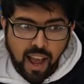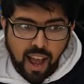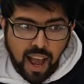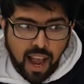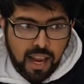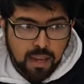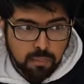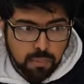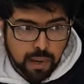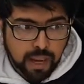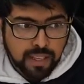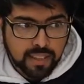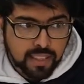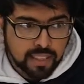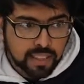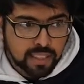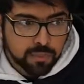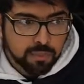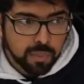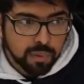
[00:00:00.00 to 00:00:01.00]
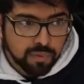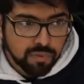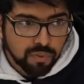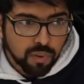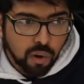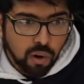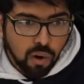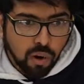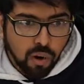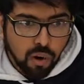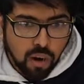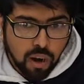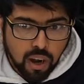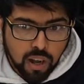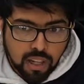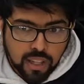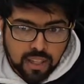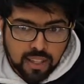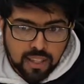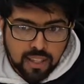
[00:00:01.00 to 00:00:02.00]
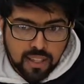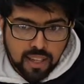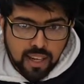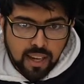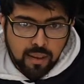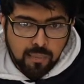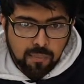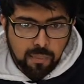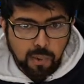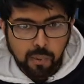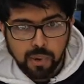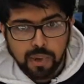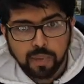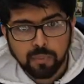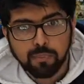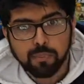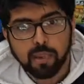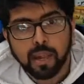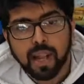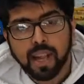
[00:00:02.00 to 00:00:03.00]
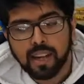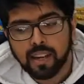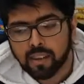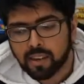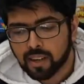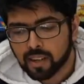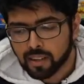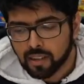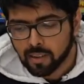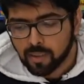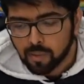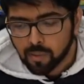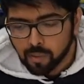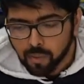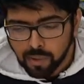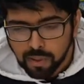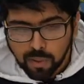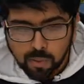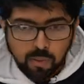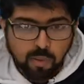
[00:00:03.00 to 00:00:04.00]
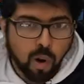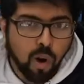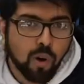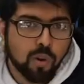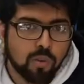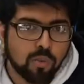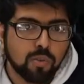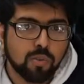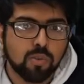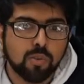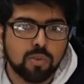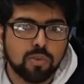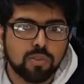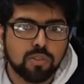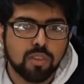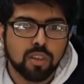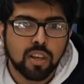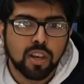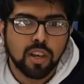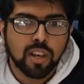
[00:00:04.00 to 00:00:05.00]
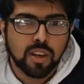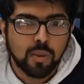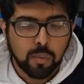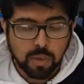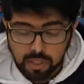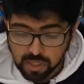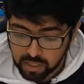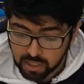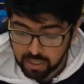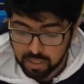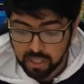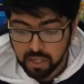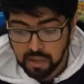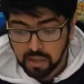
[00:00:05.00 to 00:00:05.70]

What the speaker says: I'd played this before early in the year, but we played it with the wrong rules, which